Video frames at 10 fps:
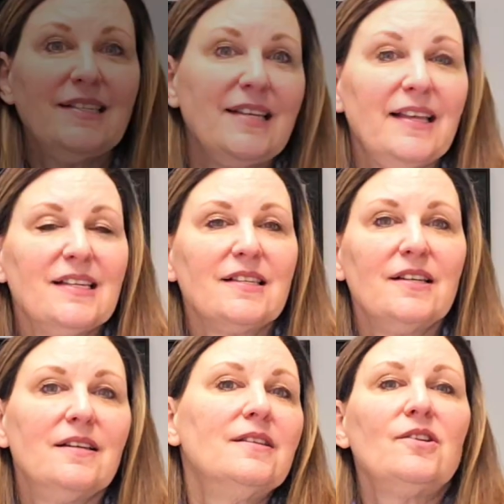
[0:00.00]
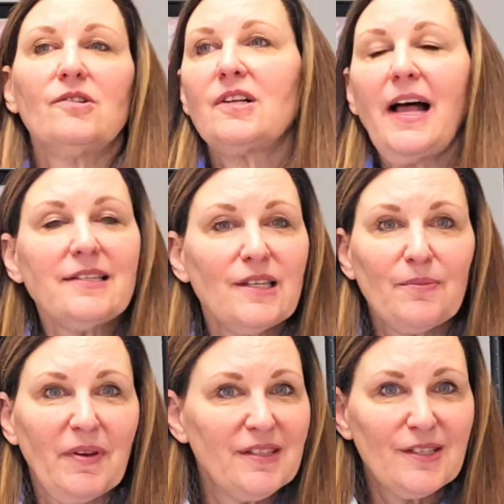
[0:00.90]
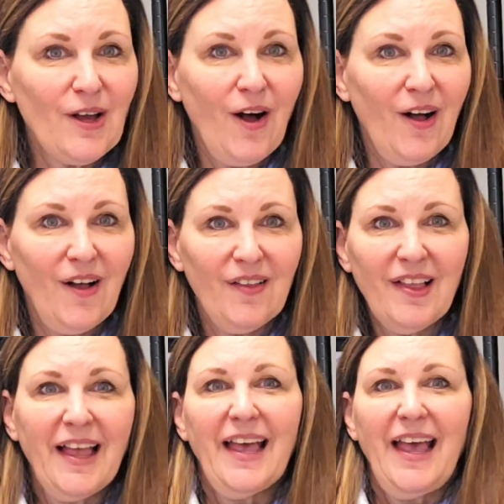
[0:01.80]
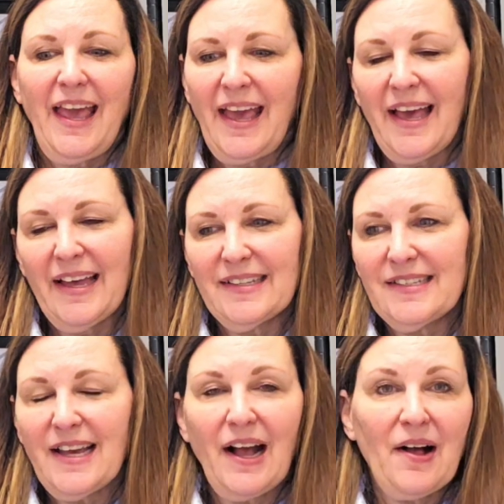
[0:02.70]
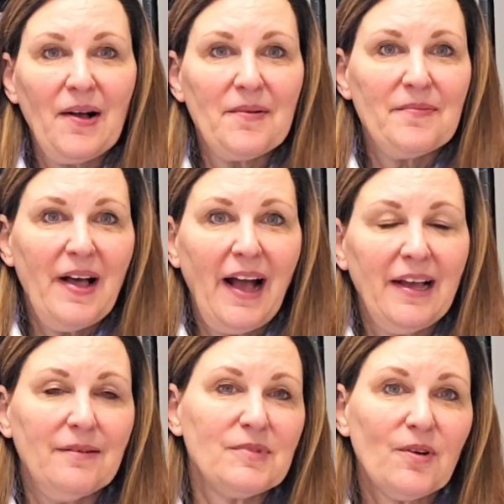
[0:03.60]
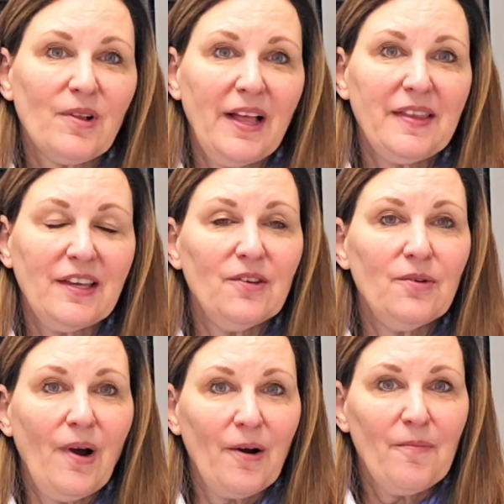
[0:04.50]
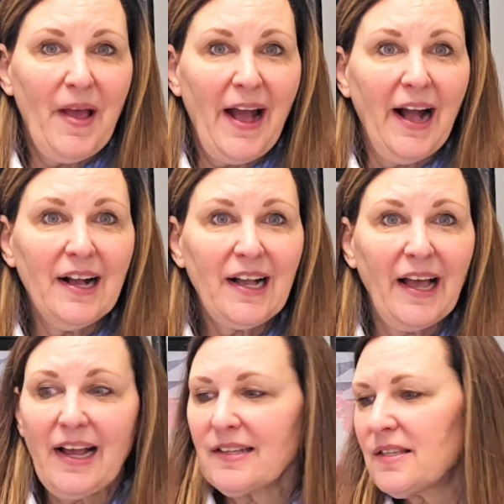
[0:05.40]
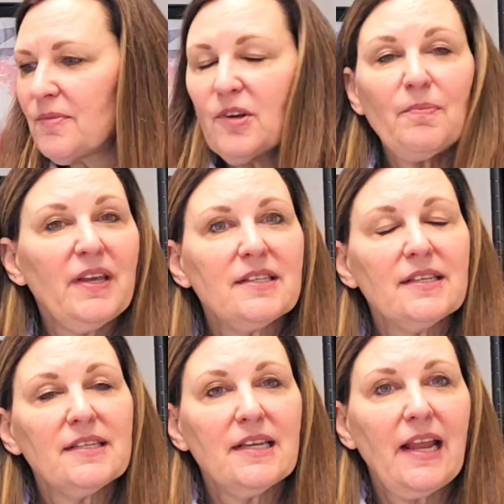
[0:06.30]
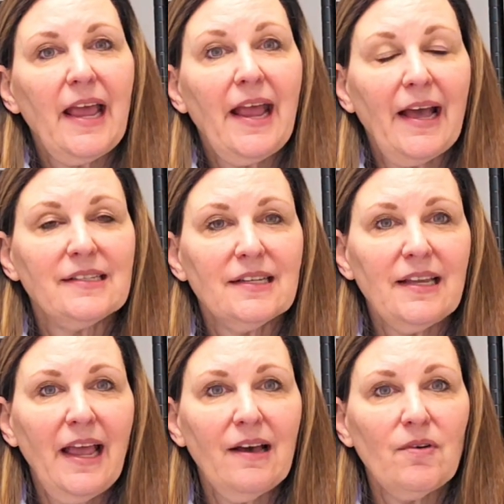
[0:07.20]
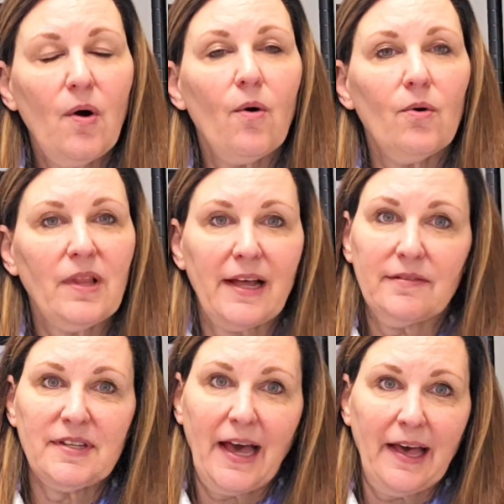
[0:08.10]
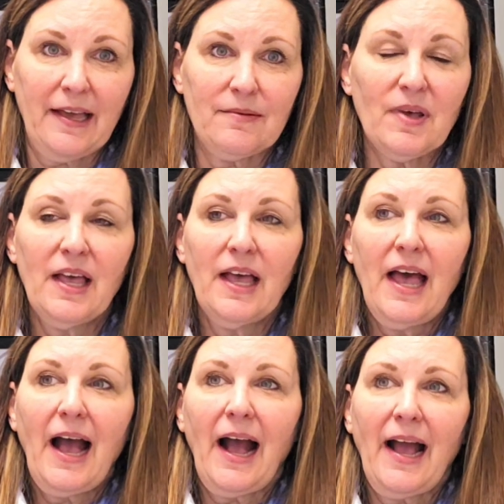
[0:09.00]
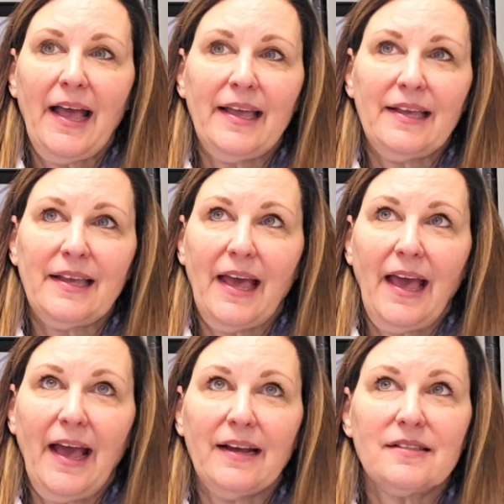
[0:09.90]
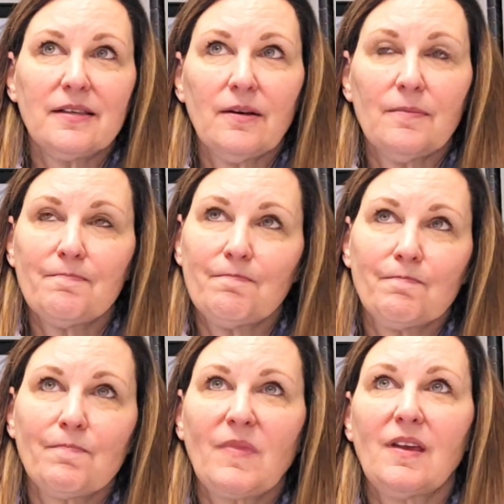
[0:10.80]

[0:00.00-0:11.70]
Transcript: I said, this is your classic bins haul, and I am so glad that you are back. I got some good pieces today. I didn't have a whole lot of time. I had some